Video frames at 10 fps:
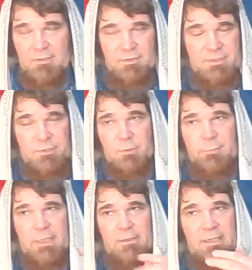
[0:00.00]
the tool
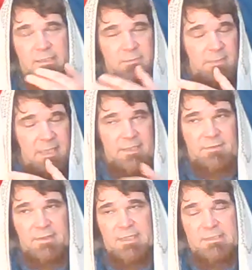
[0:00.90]
belt has many
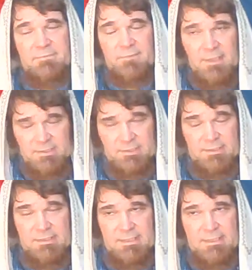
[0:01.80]
things and
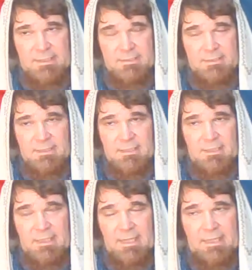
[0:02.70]
functions in it
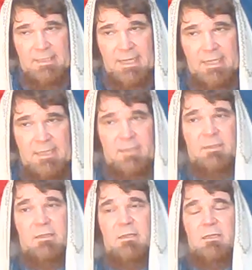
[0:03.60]
and any
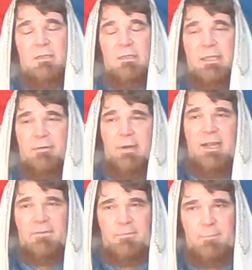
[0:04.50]

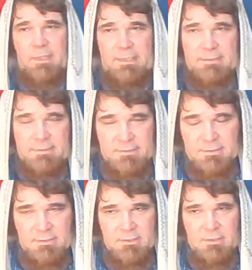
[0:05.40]
craftsman
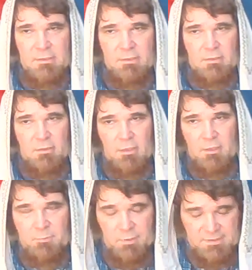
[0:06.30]

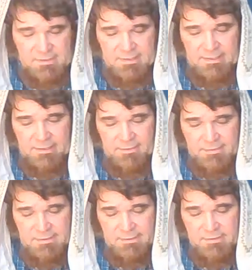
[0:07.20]
or person that
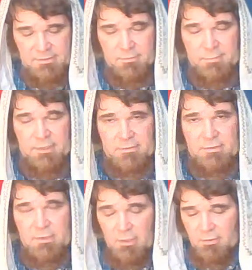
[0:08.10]
uses a tool belt
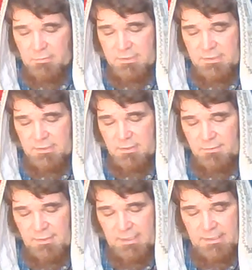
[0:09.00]
knows
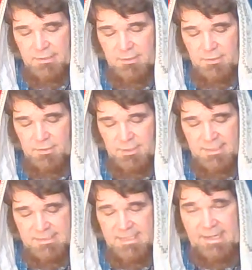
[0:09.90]
that you
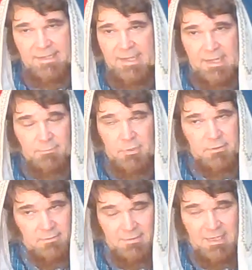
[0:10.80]
just can't
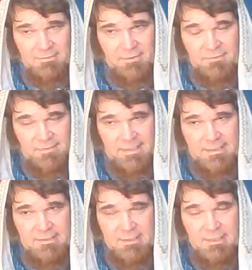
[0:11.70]
hammer
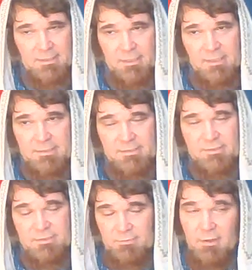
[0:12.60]
everything. You're going to
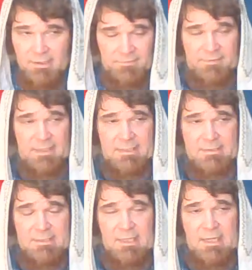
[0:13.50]
destroy
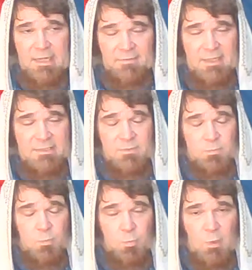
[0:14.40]
things, and that's
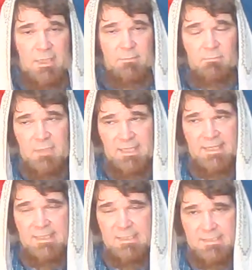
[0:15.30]
what
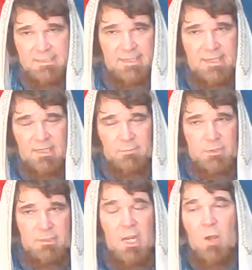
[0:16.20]
money is. It's a
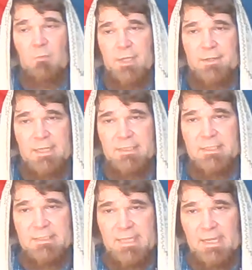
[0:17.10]
hammer, but you need
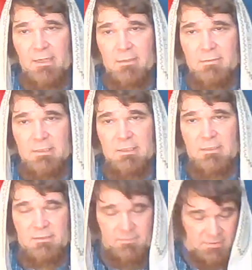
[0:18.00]
the nail
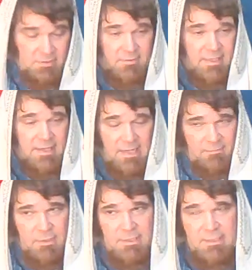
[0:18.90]
so the
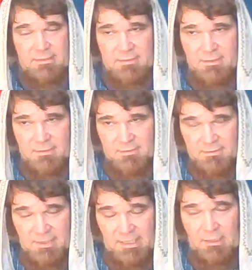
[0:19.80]
hammer can,
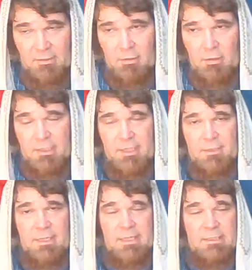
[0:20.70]
you know, or
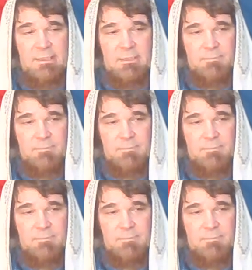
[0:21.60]
you need